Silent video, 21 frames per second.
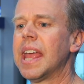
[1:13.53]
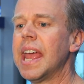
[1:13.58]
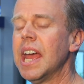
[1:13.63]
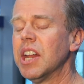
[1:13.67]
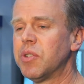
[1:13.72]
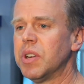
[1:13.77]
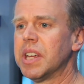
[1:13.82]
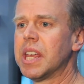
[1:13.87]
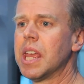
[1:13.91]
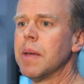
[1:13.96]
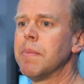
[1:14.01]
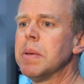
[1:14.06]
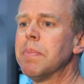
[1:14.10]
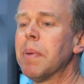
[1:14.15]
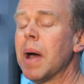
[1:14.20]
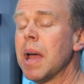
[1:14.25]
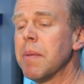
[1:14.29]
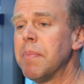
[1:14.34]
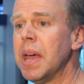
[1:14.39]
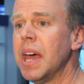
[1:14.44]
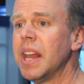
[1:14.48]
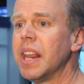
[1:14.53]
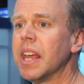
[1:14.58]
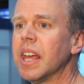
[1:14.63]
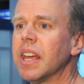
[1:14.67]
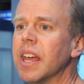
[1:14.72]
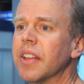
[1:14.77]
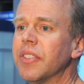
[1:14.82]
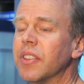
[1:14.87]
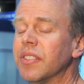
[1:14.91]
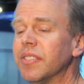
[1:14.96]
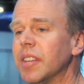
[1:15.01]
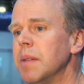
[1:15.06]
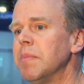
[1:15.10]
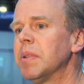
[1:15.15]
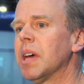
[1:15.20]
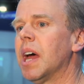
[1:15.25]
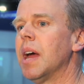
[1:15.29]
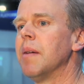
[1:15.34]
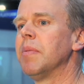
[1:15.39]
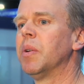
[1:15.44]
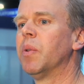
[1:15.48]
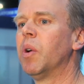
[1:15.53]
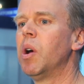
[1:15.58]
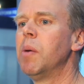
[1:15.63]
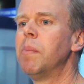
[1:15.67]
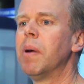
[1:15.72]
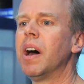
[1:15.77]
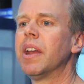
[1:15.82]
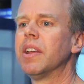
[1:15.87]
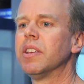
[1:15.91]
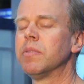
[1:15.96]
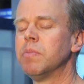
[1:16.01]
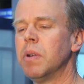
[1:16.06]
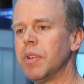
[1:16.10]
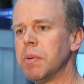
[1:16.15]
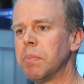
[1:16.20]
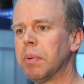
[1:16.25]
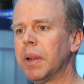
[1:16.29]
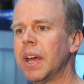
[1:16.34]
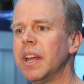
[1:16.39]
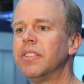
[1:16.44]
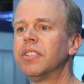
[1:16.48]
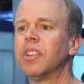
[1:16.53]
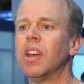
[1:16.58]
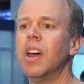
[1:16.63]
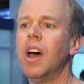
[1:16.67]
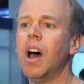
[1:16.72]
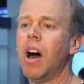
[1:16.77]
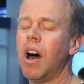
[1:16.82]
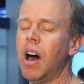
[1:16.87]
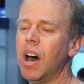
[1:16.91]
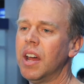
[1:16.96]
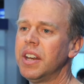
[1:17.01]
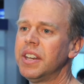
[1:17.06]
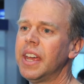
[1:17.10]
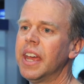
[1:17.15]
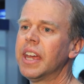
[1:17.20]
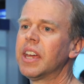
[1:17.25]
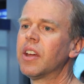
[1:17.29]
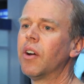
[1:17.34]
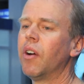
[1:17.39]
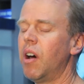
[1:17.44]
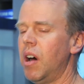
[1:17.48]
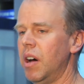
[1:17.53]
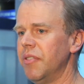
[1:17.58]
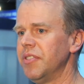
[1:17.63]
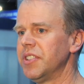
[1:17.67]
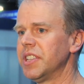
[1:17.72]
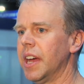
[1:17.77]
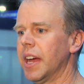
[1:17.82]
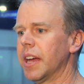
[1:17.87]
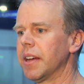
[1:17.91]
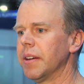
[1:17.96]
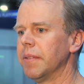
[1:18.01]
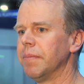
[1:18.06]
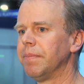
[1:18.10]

gantry can be pipetting at the same time the robot is moving plates on deck or off deck.